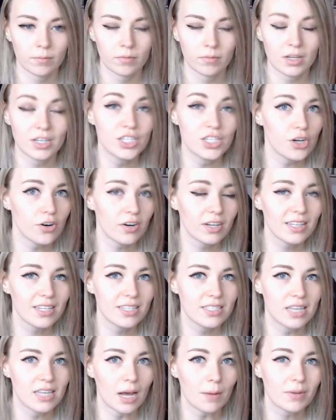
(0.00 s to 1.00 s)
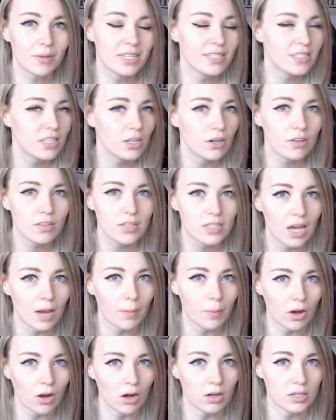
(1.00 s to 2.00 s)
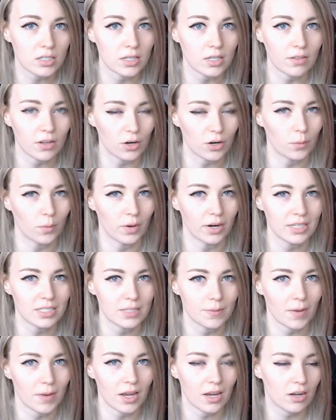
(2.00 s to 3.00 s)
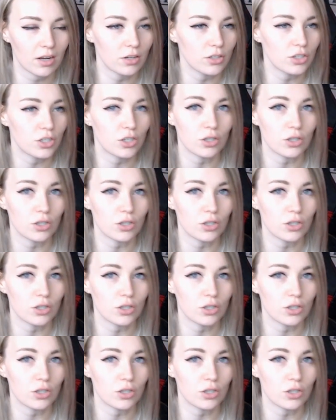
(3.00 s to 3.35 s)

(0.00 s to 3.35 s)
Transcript: During this step, consider the type of content that you're wanting to make. Do you